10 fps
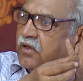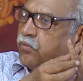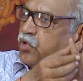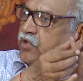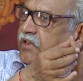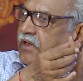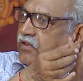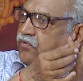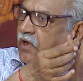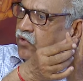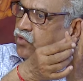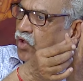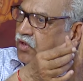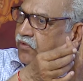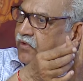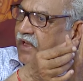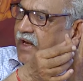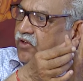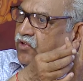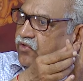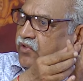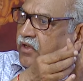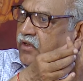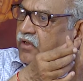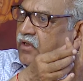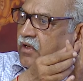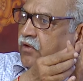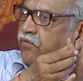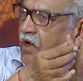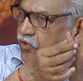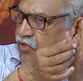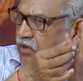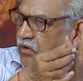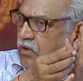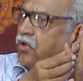buddhi has one sort of characteristic, function